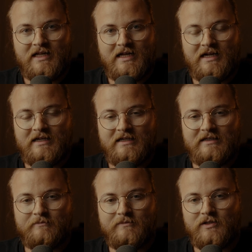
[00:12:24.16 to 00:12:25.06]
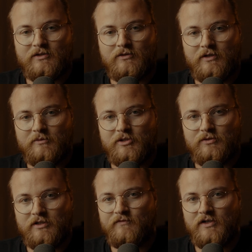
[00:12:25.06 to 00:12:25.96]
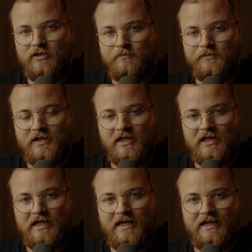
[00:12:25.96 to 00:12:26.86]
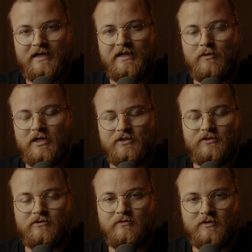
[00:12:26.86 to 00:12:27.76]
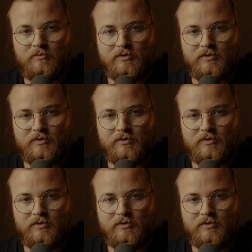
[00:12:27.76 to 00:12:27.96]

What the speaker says: I'm going to be shooting film, and I want to do